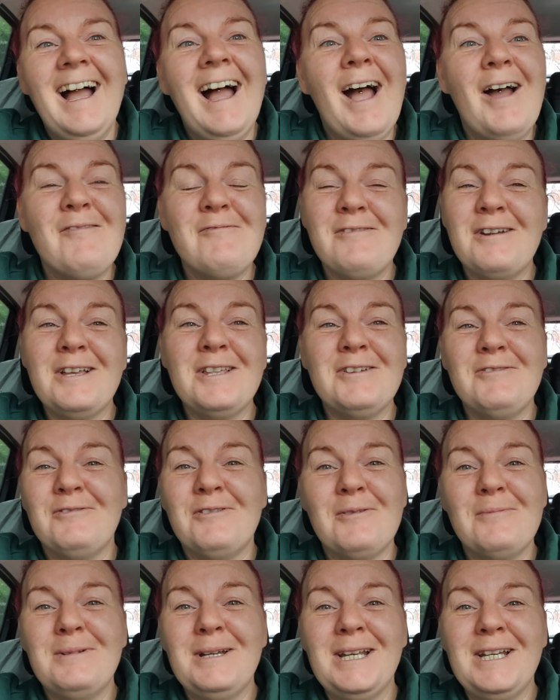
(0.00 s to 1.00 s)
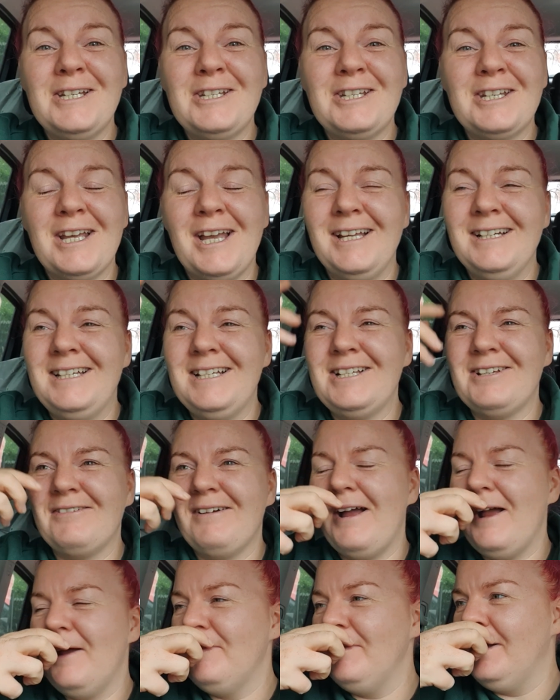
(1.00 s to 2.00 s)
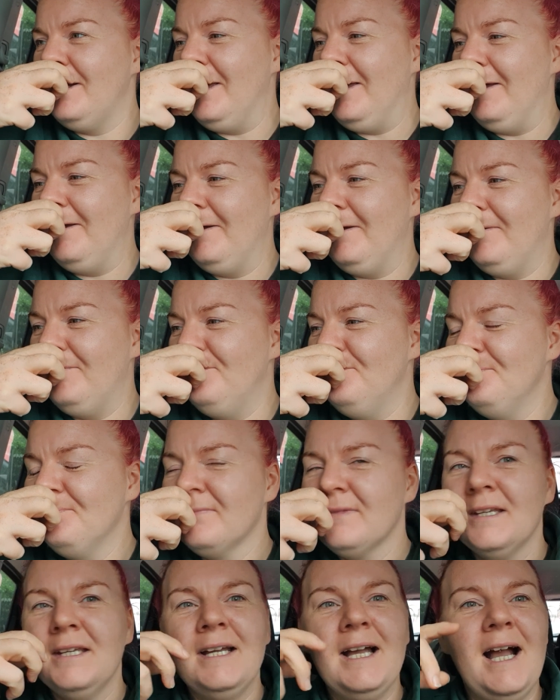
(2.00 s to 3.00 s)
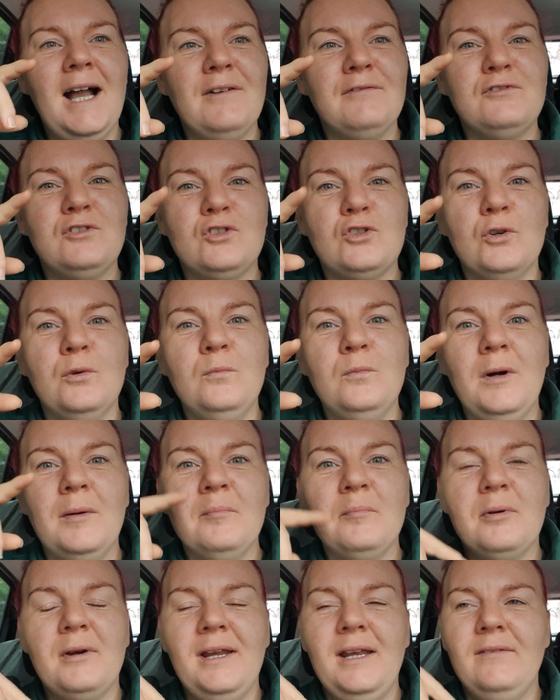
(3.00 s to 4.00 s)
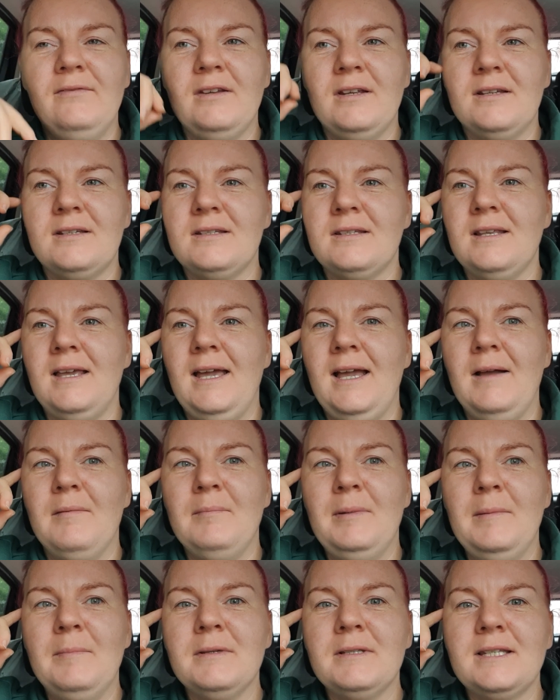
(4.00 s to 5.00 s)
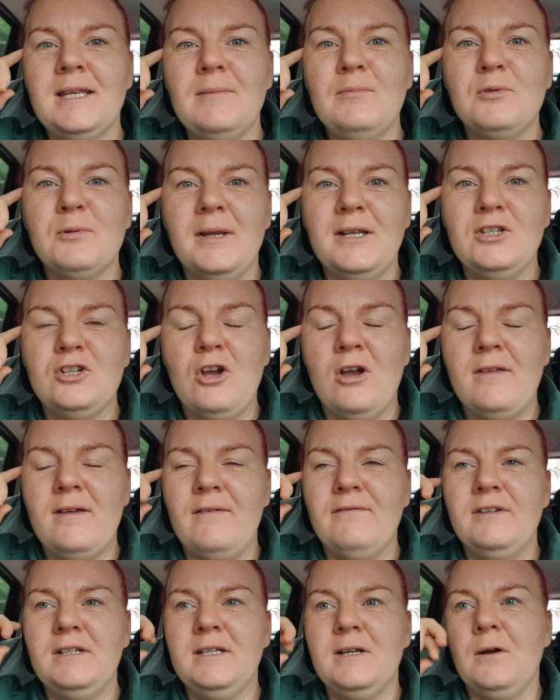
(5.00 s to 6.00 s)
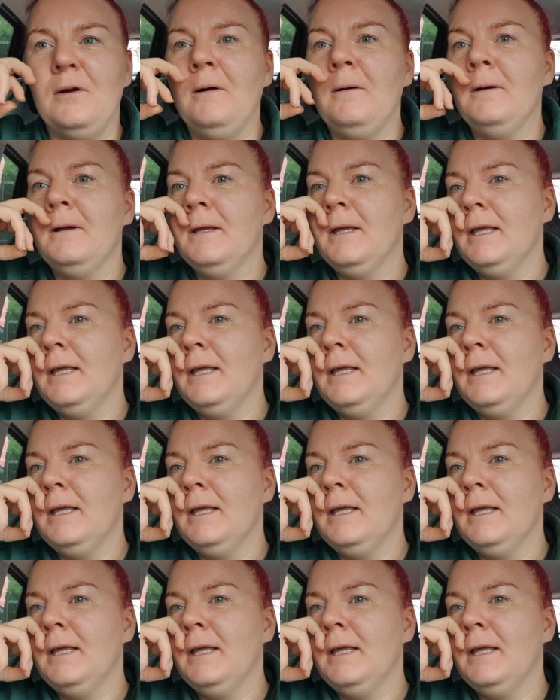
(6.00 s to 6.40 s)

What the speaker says: I'm really rubbish at describing it. I've done one previously and people seem to enjoy that video.